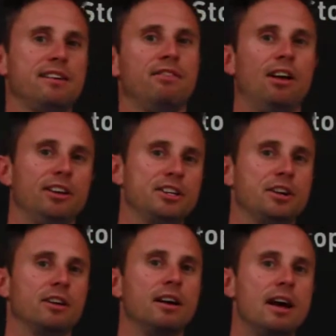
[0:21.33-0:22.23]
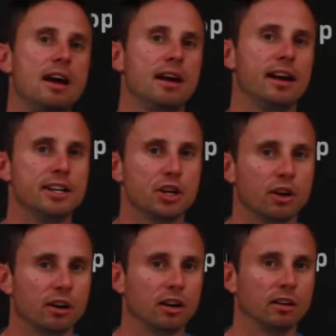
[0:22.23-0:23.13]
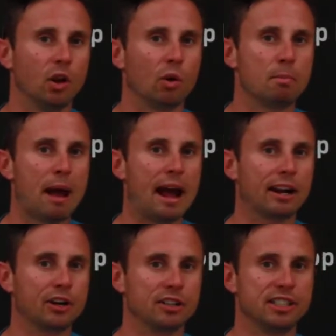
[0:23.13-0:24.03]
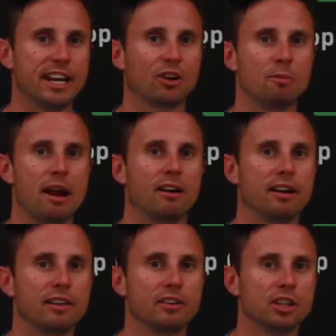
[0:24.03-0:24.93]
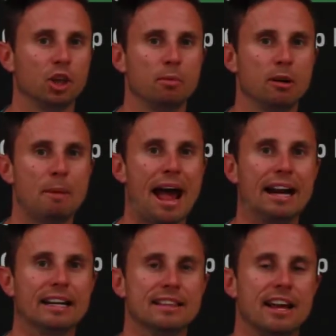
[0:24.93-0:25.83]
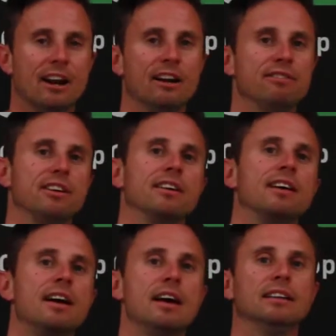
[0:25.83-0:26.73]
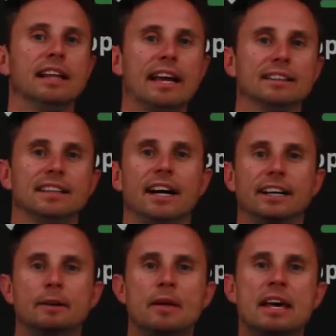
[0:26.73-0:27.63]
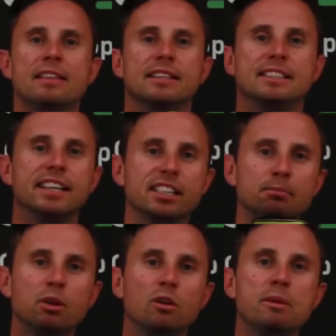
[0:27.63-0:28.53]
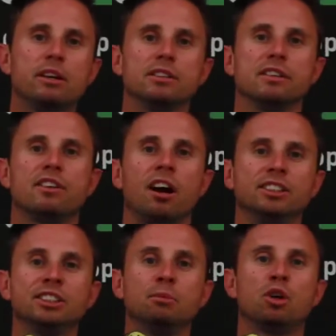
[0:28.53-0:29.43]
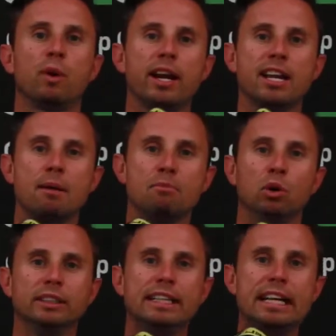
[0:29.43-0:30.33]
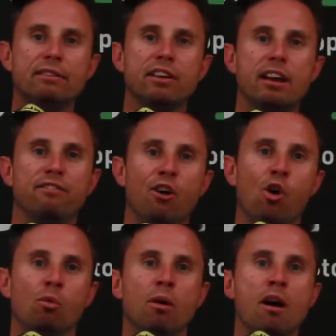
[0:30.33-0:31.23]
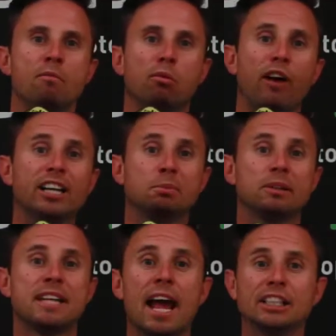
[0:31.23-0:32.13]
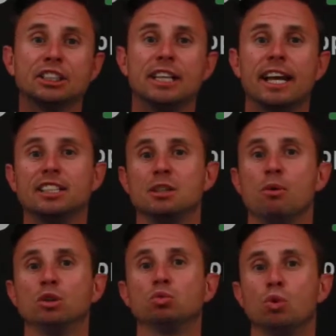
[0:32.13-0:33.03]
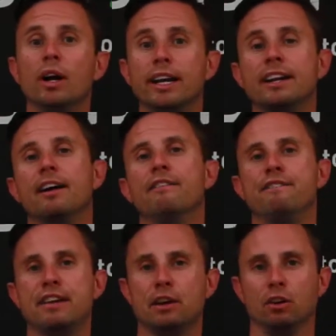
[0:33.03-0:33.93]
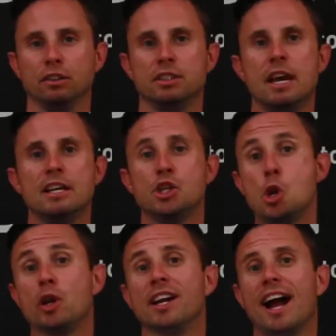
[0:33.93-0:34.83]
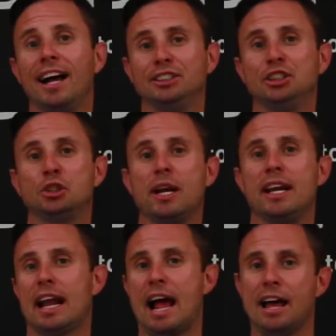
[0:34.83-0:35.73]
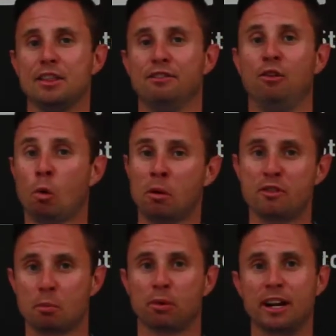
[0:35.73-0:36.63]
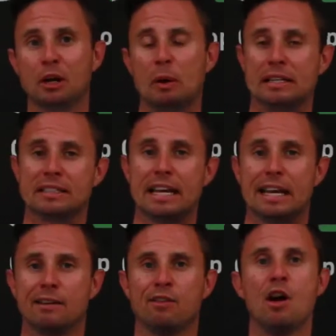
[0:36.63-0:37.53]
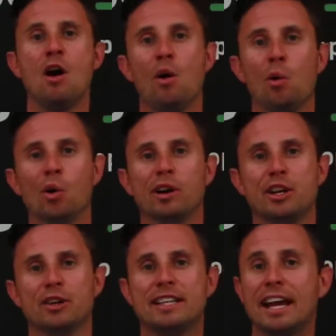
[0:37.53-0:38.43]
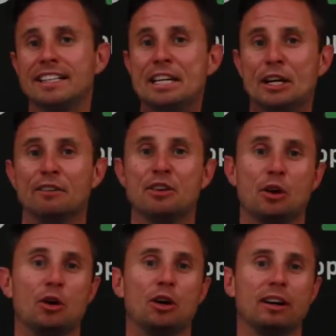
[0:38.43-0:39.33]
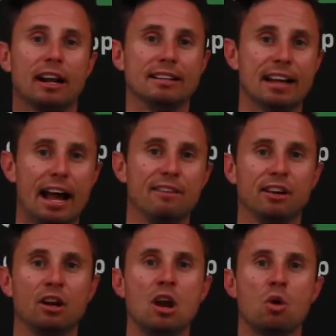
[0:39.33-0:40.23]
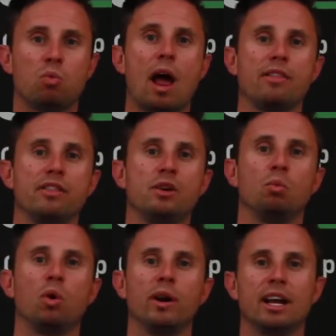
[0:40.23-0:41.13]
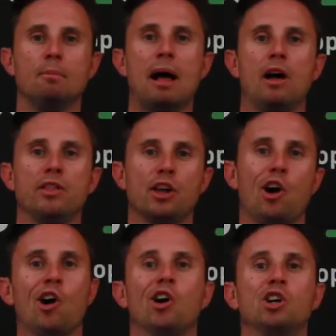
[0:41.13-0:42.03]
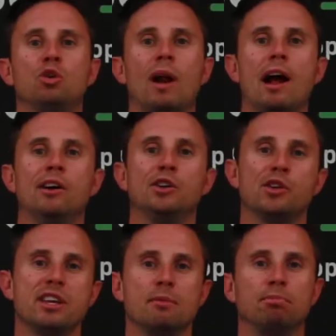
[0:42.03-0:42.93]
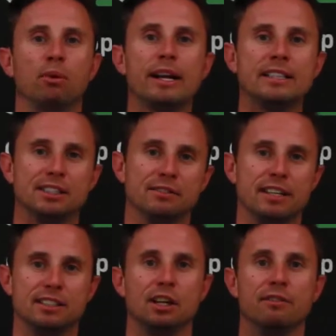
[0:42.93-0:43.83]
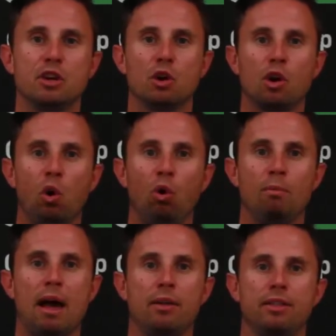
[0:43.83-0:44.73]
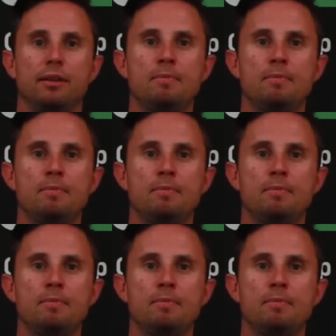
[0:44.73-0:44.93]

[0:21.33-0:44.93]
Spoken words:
you fall in your lower back, your sacrum area, there's a little bit of padding there if you land on it. The 6 millimeters of custom gradient molded EVA foam provides protection against the most rugged of fields. So you can concentrate on the form of your breakaway save or your technique of your diving rather than worrying about the hard ground or the abrasiveness of your goal mouth.